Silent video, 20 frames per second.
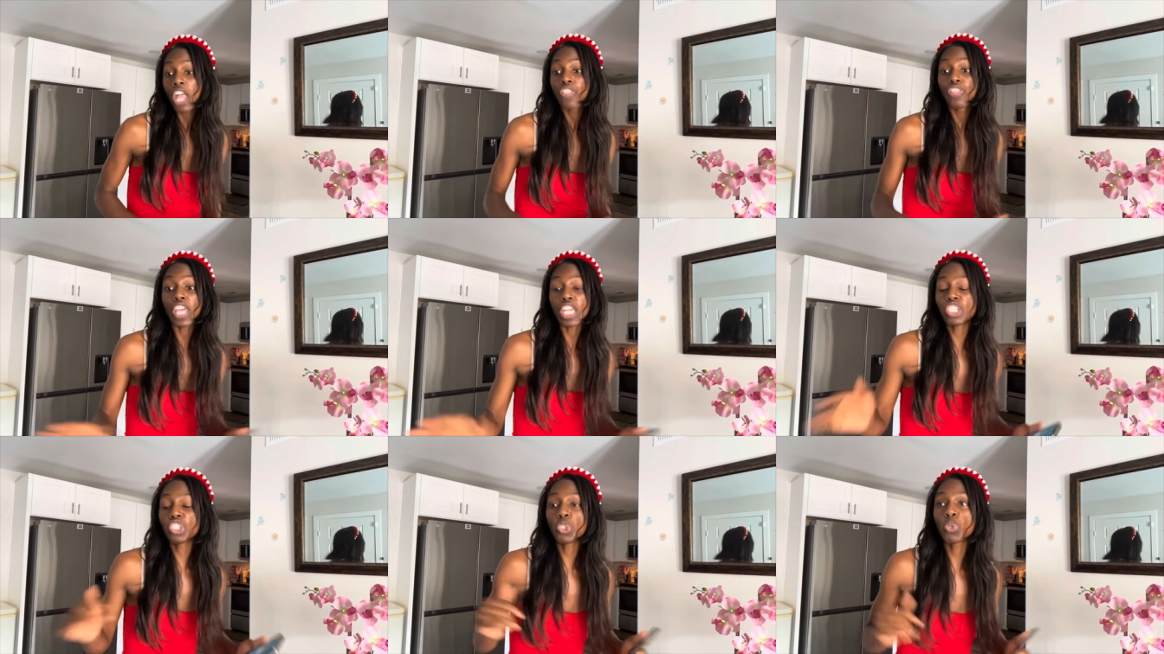
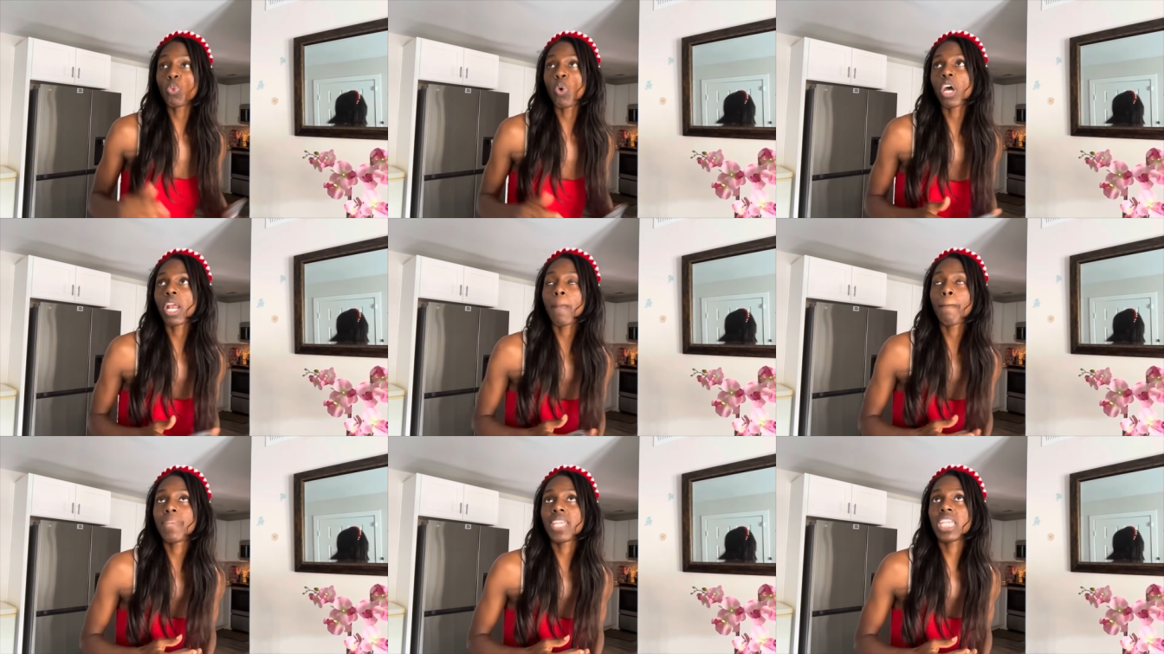that you
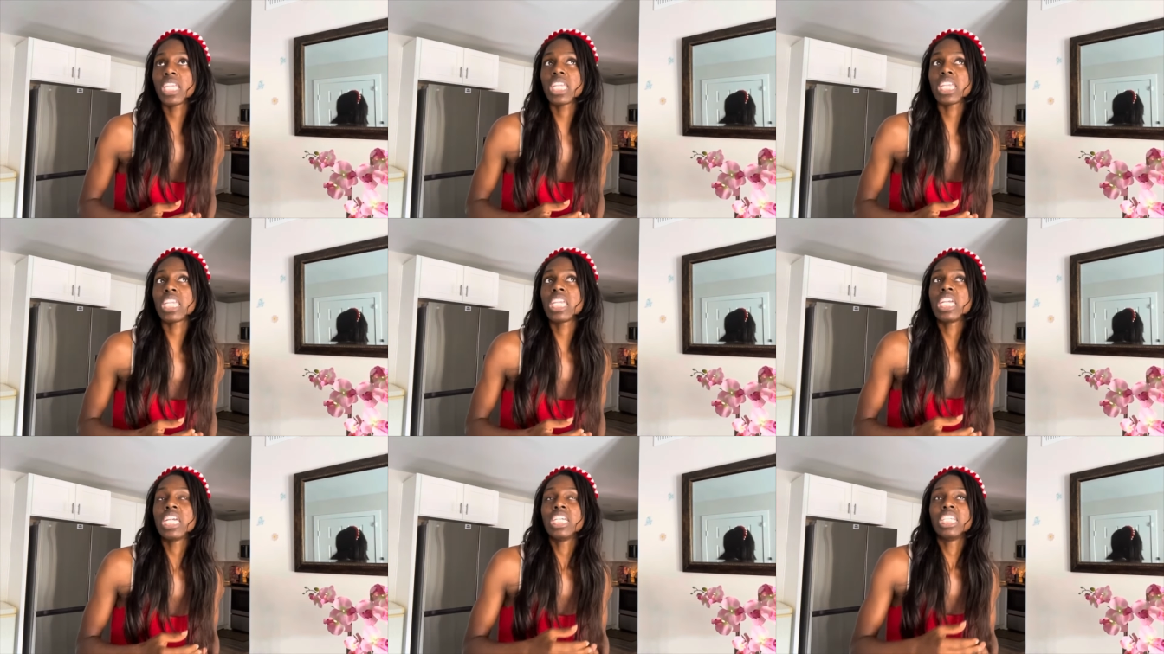want to
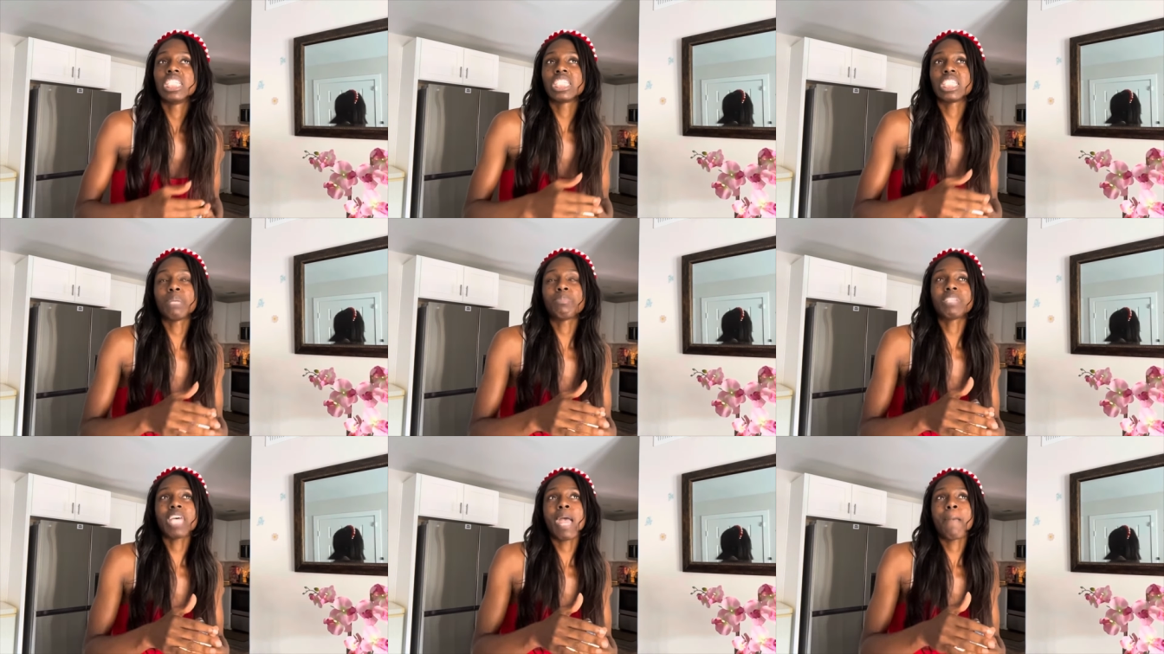be
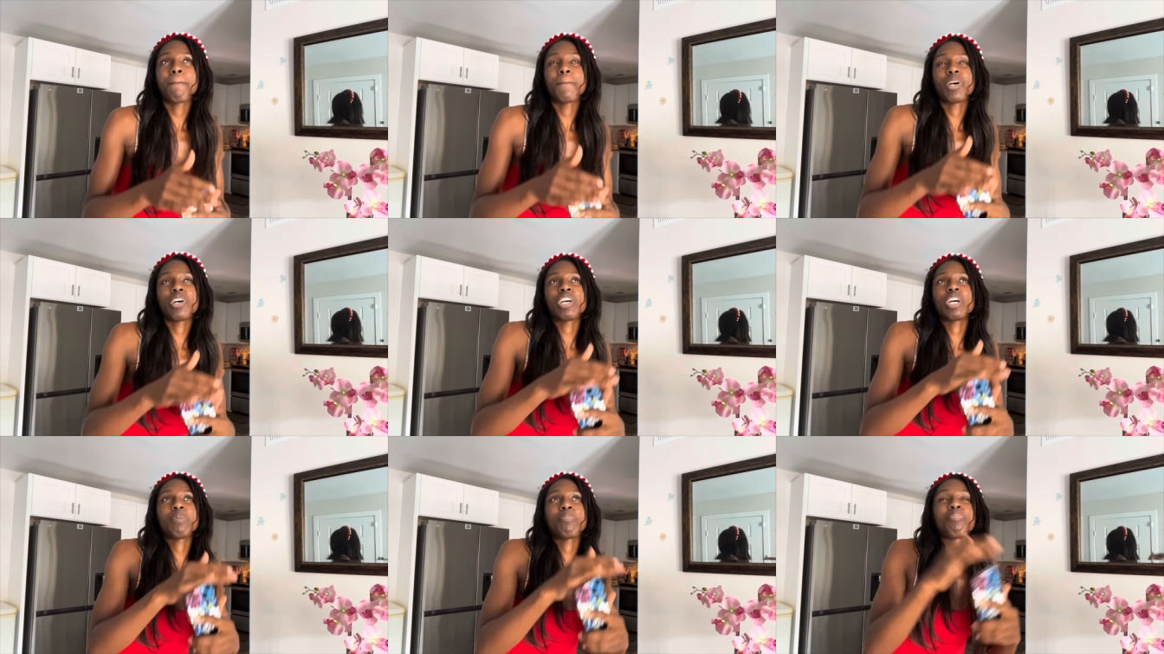some type
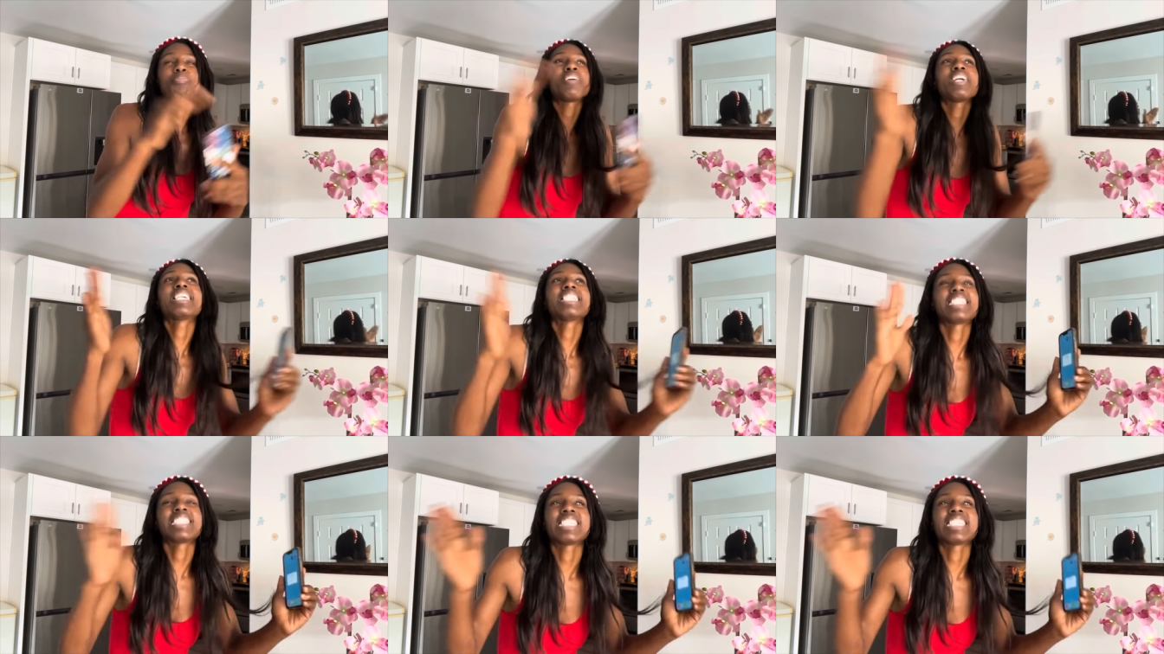of
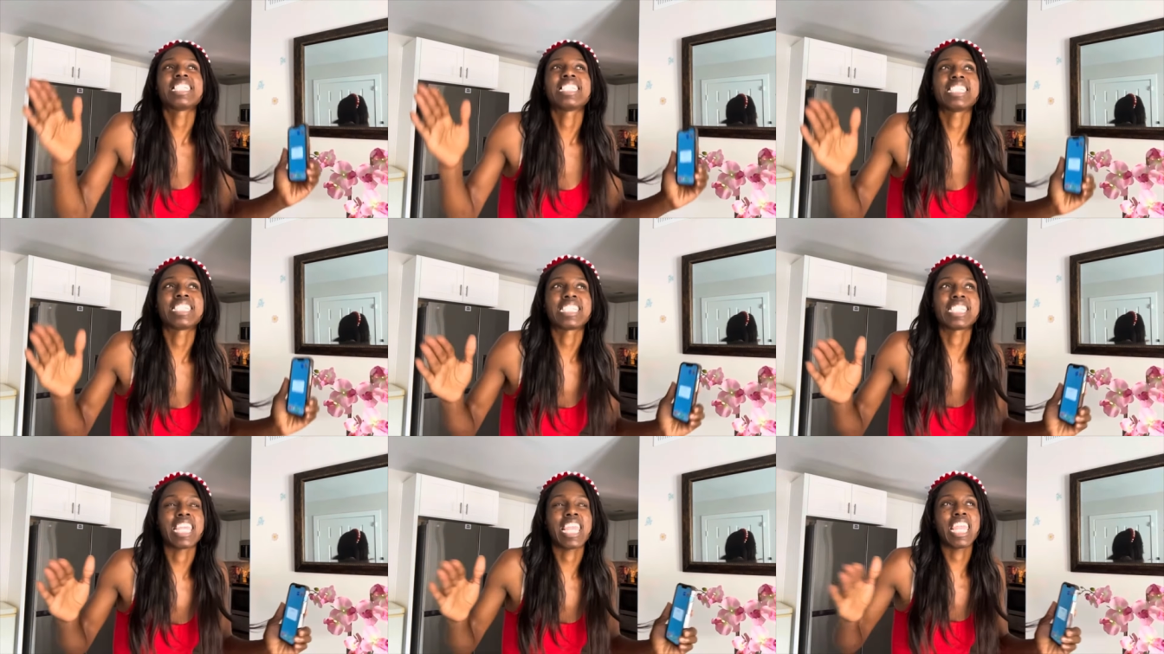
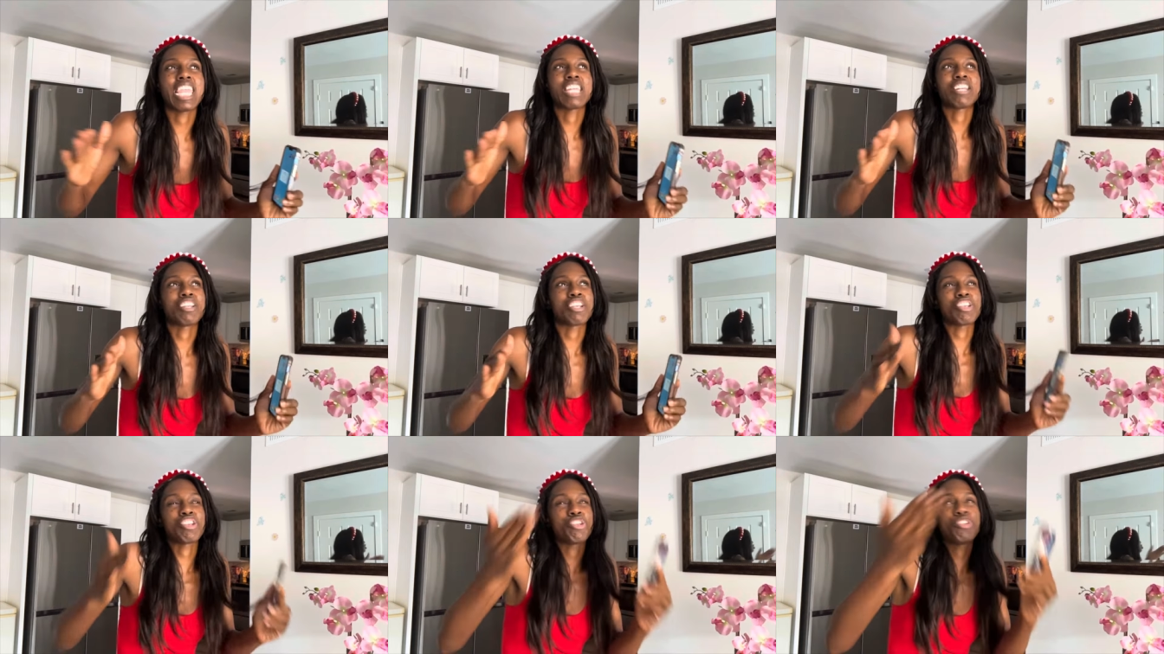princess and
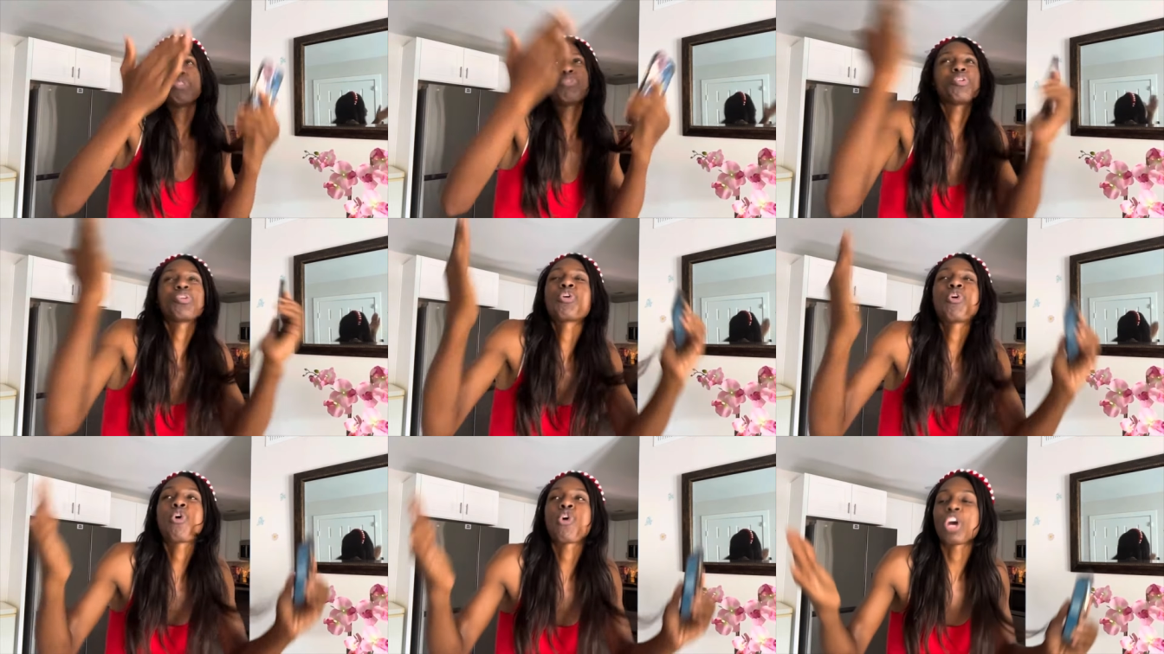
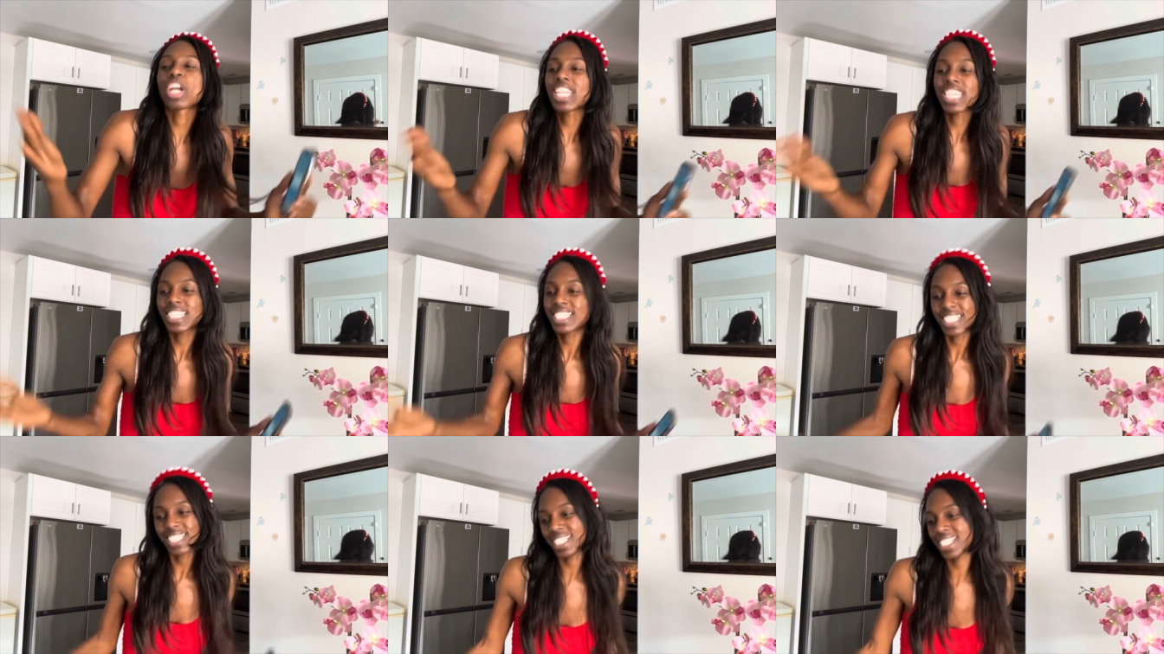unicorn
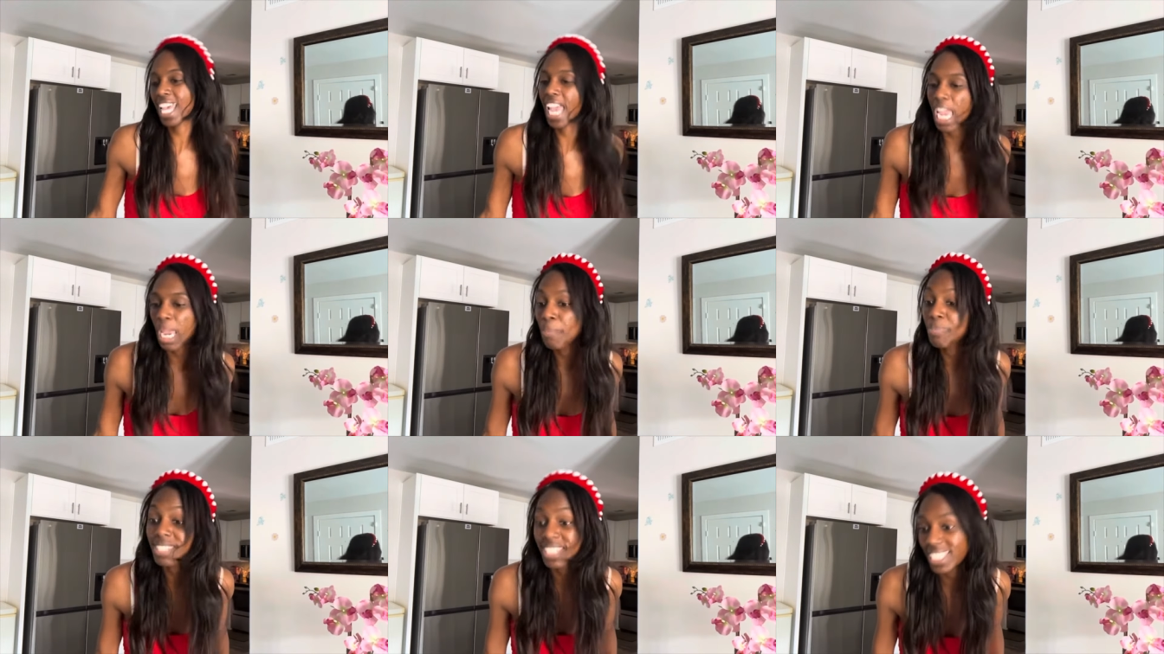in the
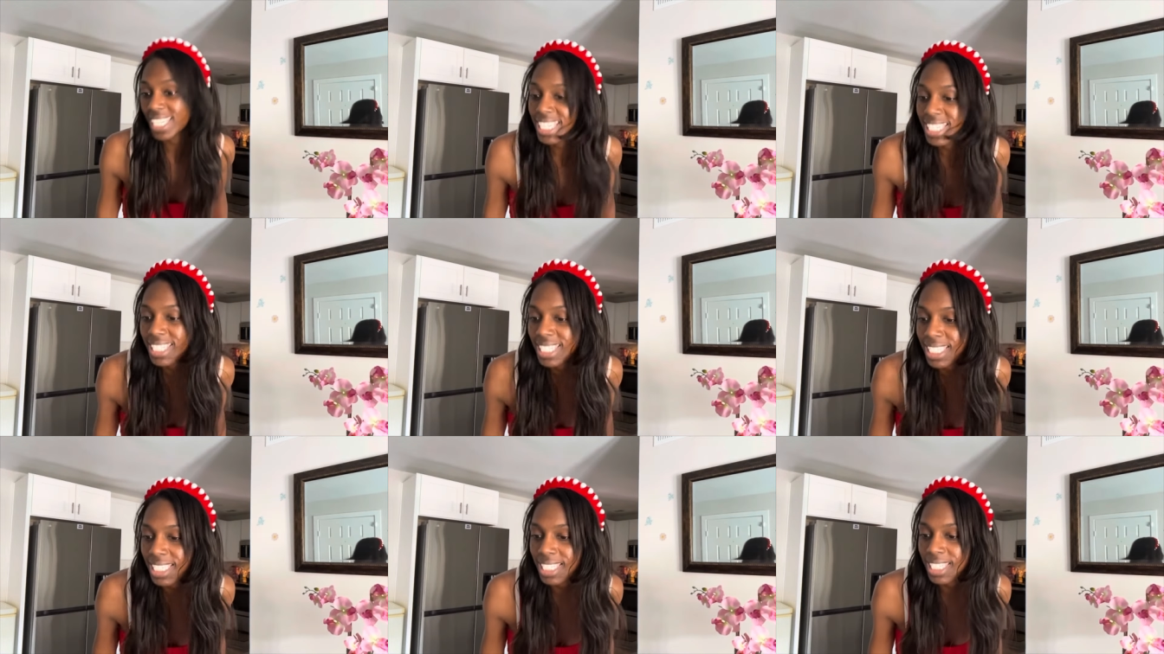same
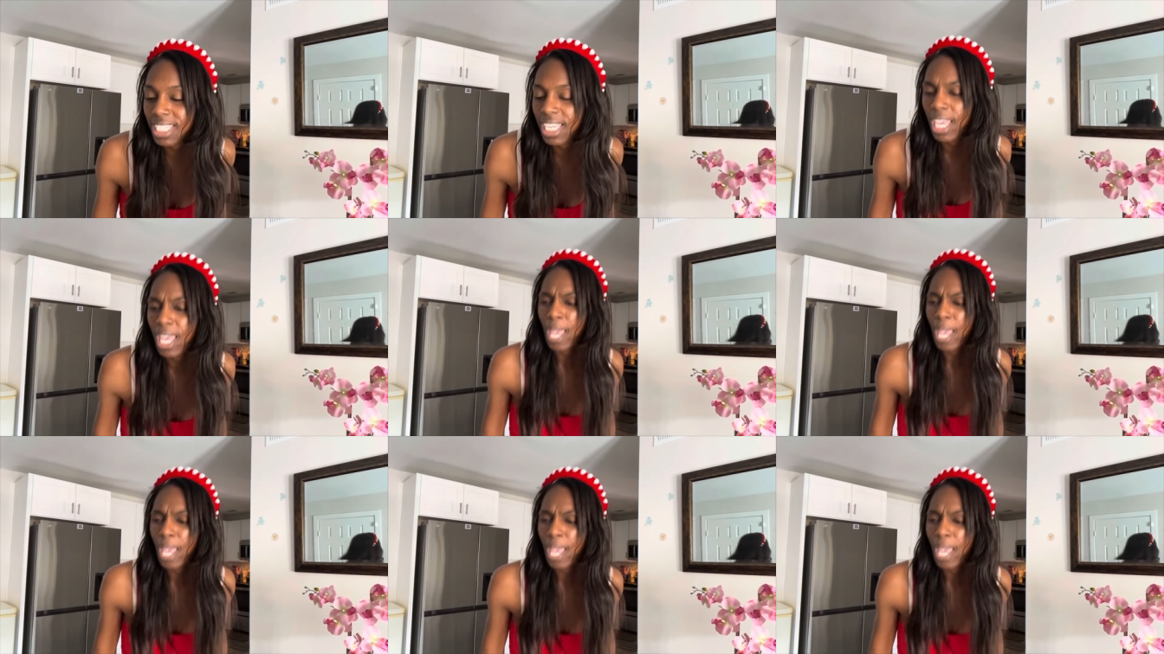sentence.